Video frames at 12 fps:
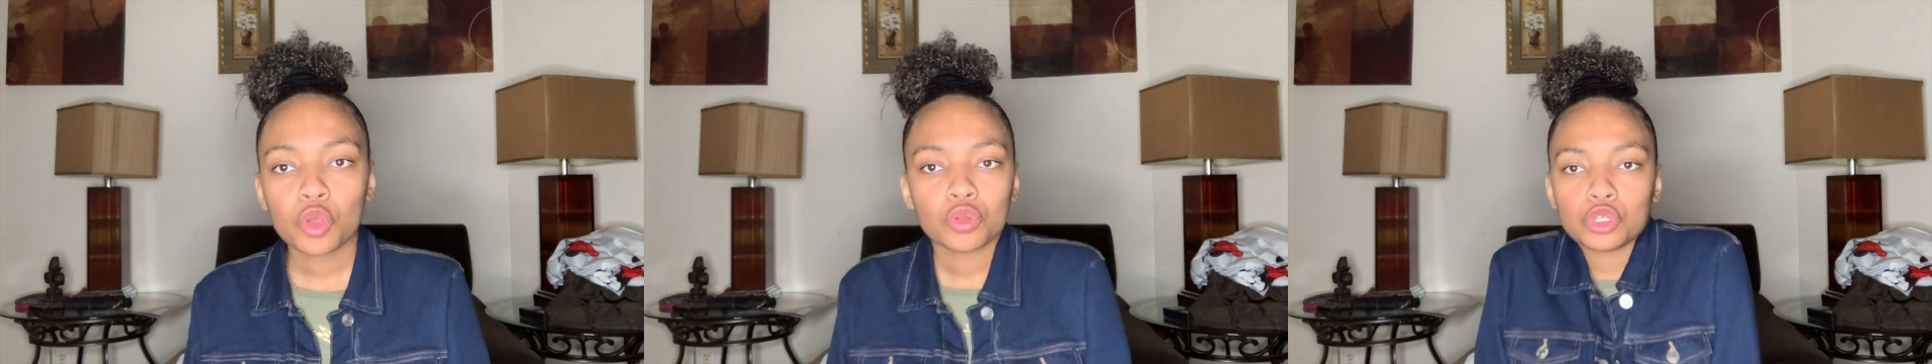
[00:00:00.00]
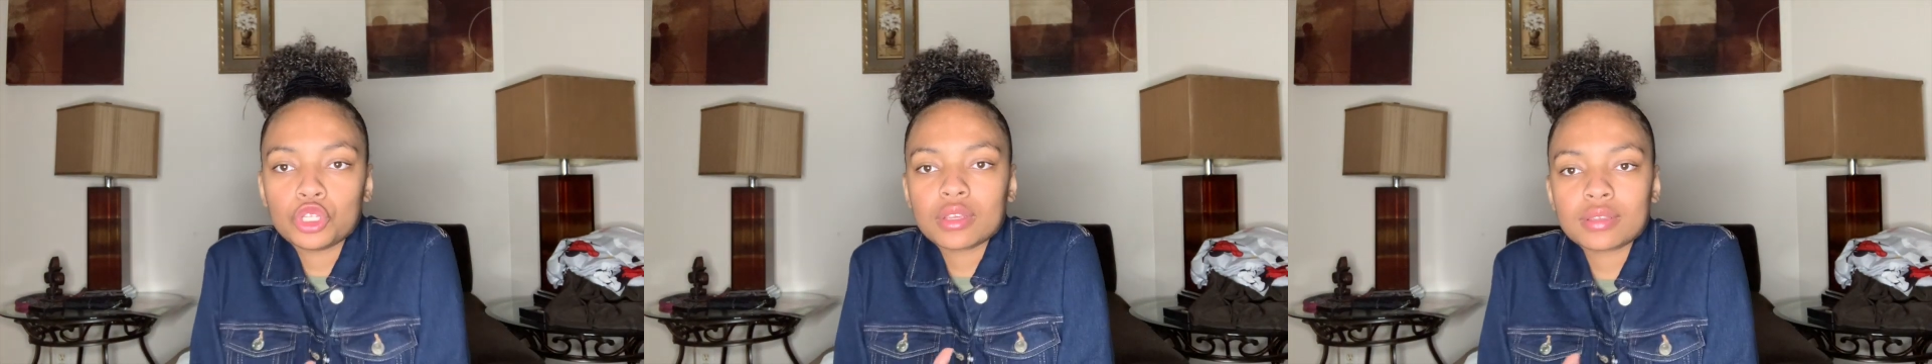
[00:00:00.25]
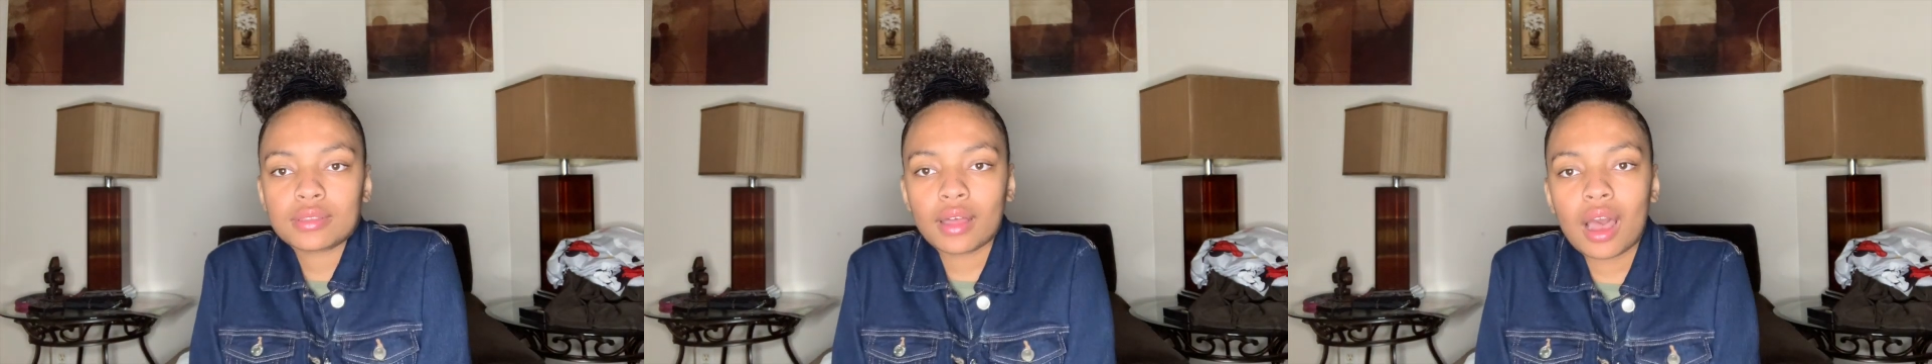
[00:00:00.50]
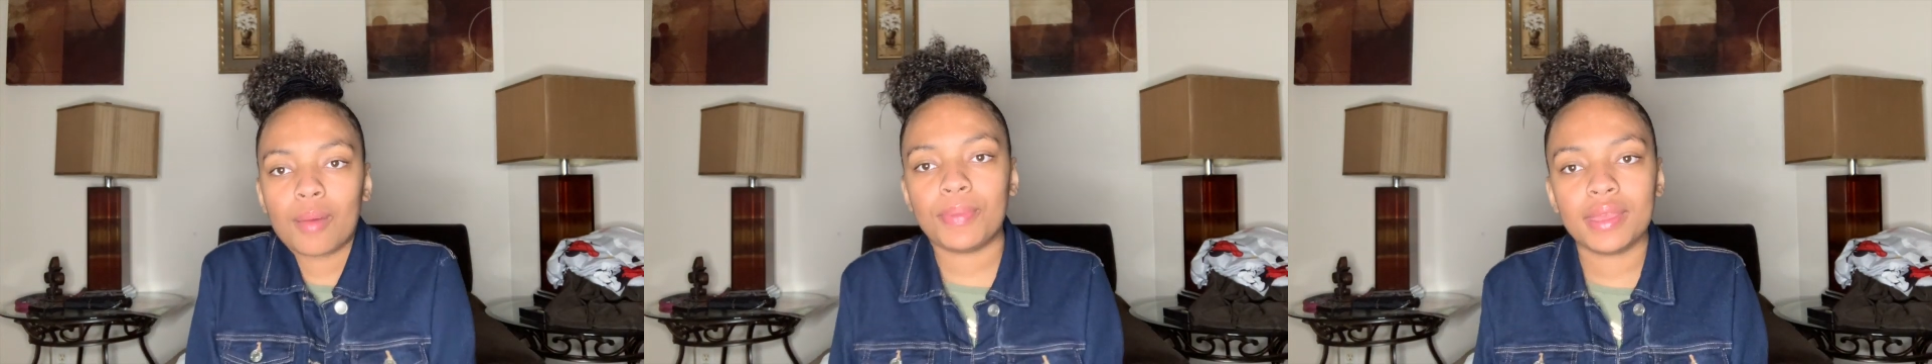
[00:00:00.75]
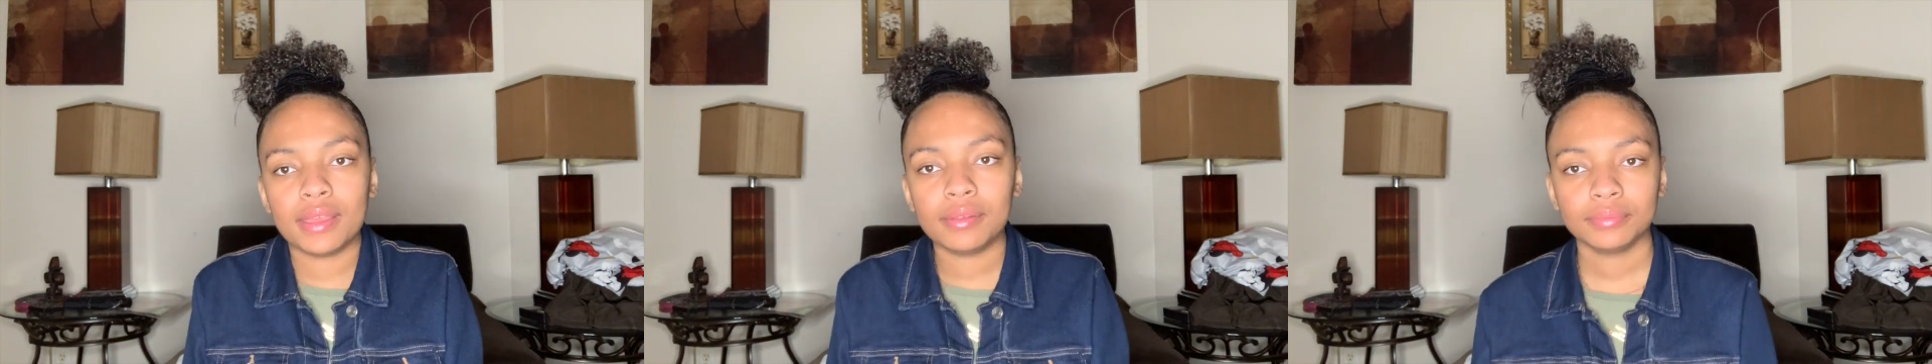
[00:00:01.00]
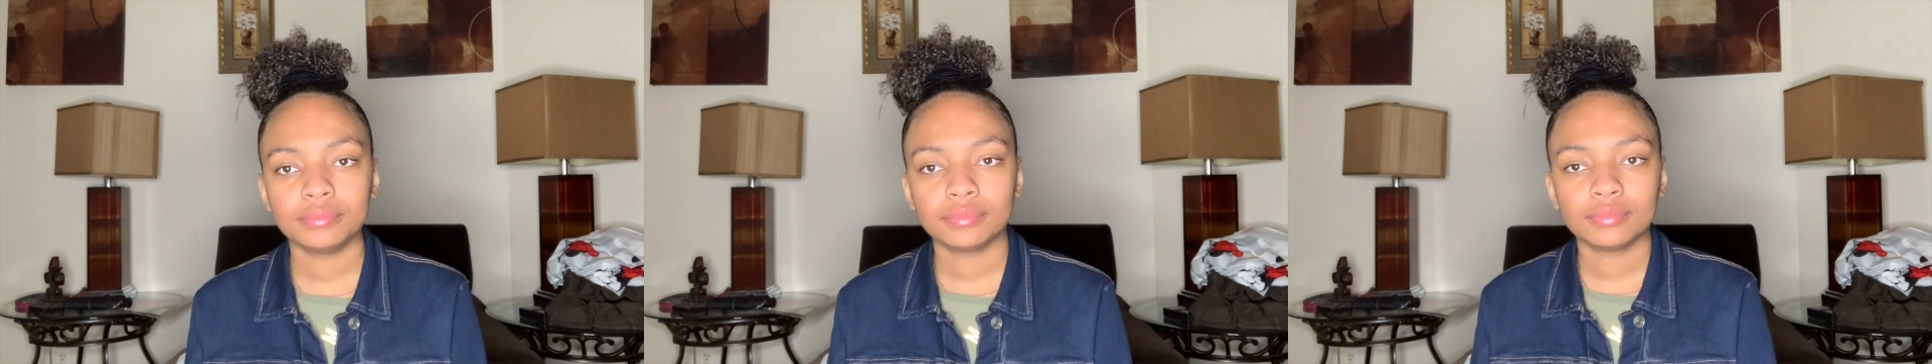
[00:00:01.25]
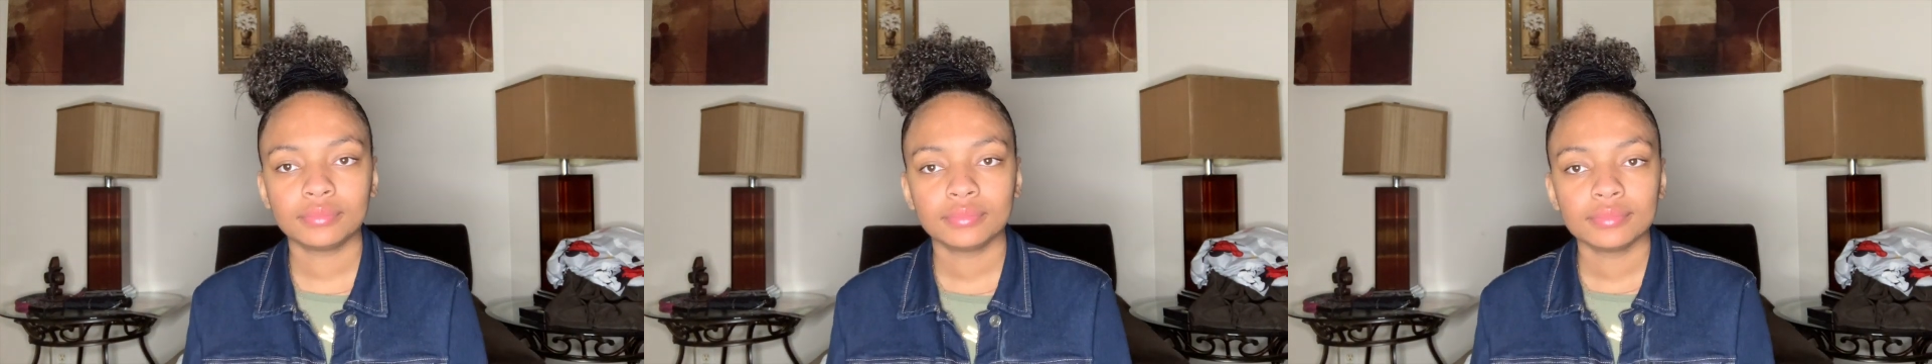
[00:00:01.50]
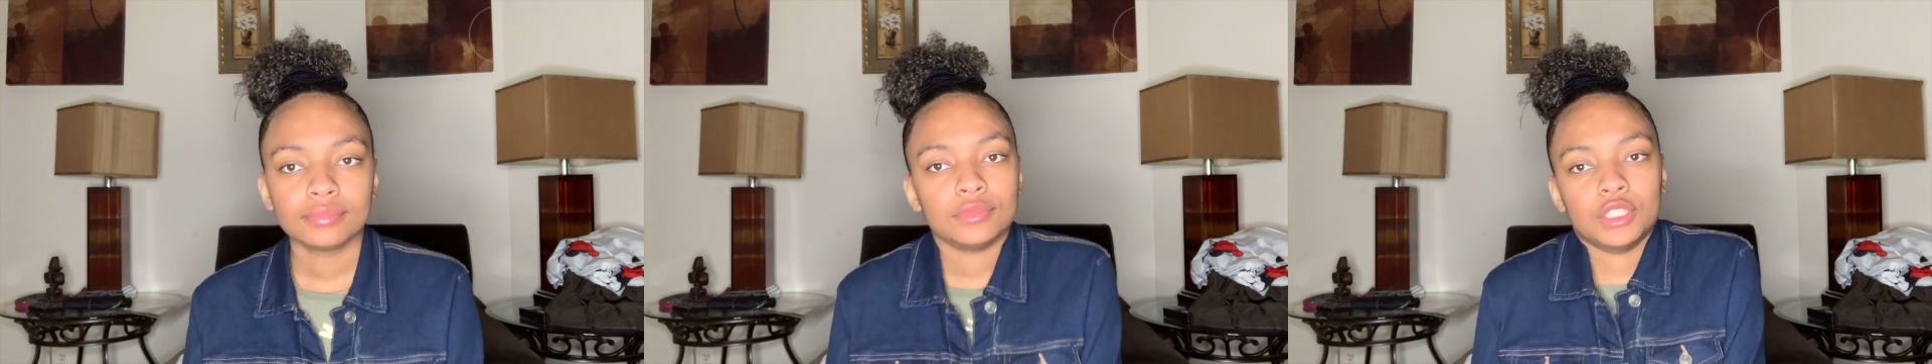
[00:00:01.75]
Just stop it.
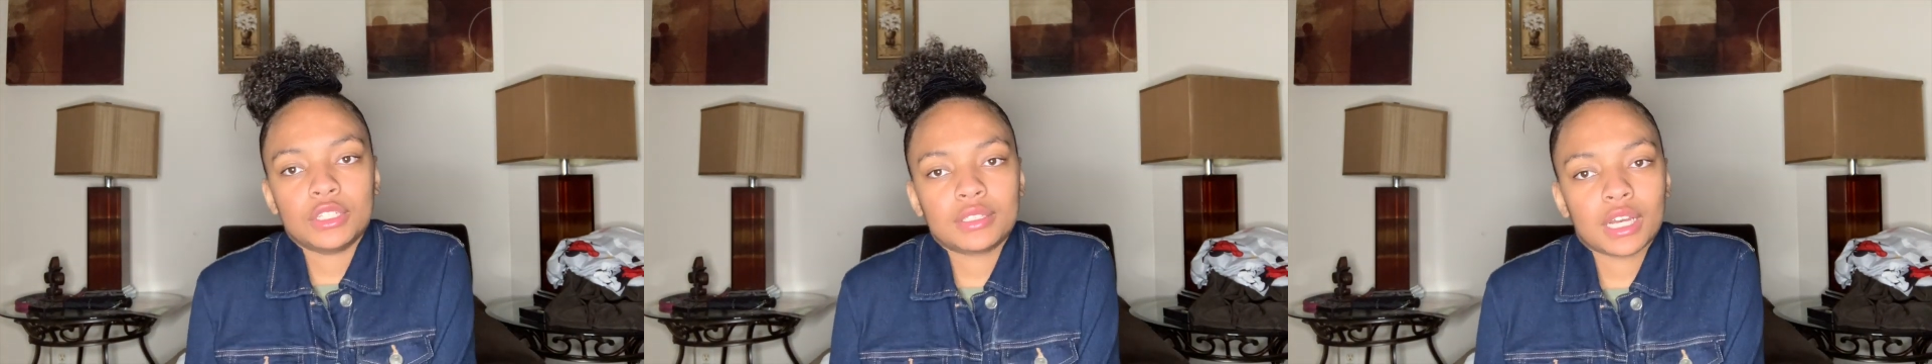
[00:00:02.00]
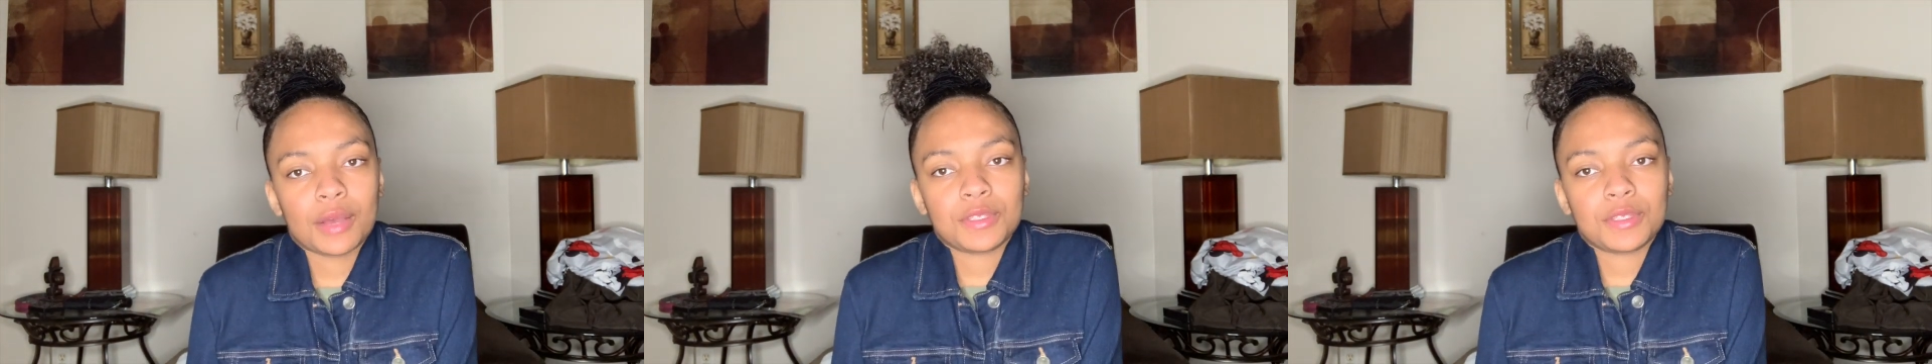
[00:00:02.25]
Just stop